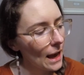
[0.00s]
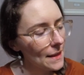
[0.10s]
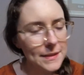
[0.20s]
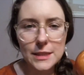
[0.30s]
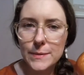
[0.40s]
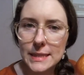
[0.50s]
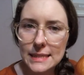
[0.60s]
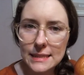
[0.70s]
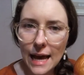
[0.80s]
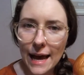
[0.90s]
This
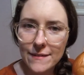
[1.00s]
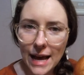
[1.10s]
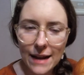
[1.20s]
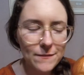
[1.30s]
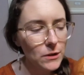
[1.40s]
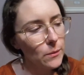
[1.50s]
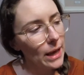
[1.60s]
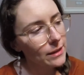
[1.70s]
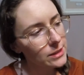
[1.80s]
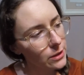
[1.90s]
one I have had for a
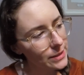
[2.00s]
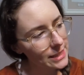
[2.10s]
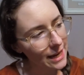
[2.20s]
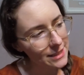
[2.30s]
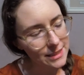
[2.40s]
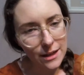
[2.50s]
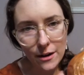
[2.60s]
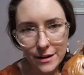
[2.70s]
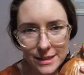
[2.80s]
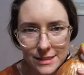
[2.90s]
while, so it's actually
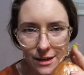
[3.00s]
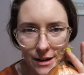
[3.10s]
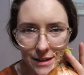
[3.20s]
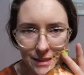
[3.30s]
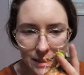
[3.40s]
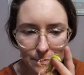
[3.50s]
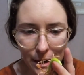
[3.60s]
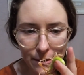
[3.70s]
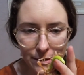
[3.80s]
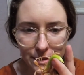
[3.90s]
already starting to
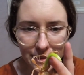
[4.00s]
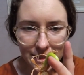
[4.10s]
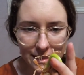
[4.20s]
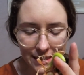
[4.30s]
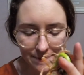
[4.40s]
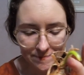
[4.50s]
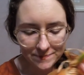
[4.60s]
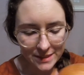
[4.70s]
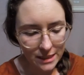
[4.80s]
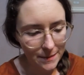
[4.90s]
sprout. You can see
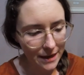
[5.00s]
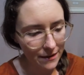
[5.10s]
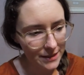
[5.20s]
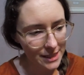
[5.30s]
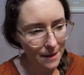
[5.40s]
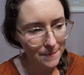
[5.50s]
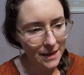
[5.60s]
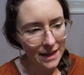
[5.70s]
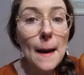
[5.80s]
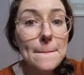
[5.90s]
it's coming out the top.
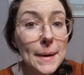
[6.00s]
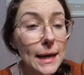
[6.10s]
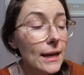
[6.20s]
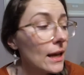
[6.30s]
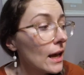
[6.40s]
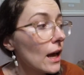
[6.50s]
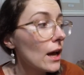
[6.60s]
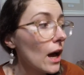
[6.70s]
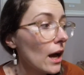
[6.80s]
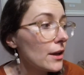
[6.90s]
But
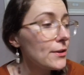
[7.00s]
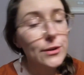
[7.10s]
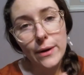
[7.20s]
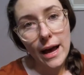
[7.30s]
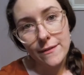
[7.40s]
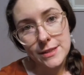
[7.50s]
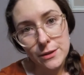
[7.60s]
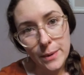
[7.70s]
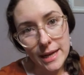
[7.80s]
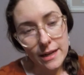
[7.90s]
you don't have to
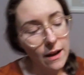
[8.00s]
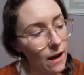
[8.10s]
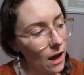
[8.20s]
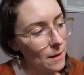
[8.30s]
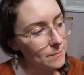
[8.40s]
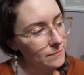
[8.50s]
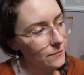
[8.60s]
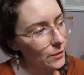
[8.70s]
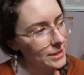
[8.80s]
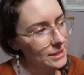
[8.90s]
wait
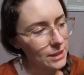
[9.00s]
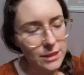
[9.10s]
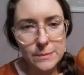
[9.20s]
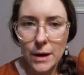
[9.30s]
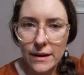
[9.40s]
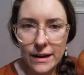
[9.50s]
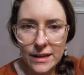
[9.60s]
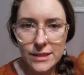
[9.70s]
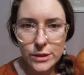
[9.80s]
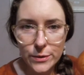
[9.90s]
for it to start sprouting on
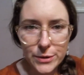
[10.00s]
its own.